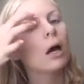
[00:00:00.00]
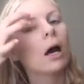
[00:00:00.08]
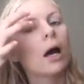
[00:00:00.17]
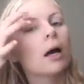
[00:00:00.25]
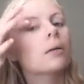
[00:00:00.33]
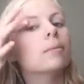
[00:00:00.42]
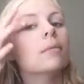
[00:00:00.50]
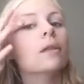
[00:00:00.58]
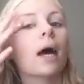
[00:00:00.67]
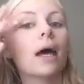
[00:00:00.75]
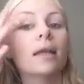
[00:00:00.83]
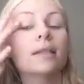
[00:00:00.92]

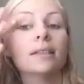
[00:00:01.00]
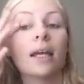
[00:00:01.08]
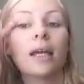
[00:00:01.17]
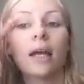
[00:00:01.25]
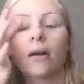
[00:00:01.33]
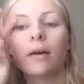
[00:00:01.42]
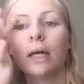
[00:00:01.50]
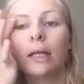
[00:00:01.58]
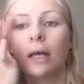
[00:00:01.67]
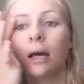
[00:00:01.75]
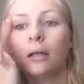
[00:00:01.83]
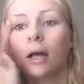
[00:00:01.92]
That is an area
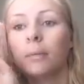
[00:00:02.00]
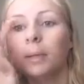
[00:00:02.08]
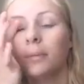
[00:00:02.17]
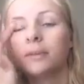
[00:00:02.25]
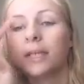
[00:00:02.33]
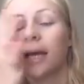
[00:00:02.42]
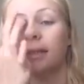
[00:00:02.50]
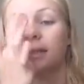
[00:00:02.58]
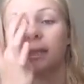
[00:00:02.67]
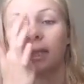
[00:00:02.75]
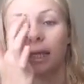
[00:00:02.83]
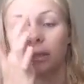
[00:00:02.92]
that a lot of people
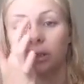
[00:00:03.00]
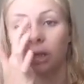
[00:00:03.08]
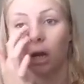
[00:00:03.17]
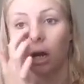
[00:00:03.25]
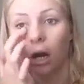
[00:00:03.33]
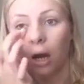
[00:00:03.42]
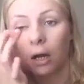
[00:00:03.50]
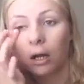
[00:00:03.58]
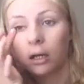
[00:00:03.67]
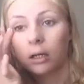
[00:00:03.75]
tend to get darker.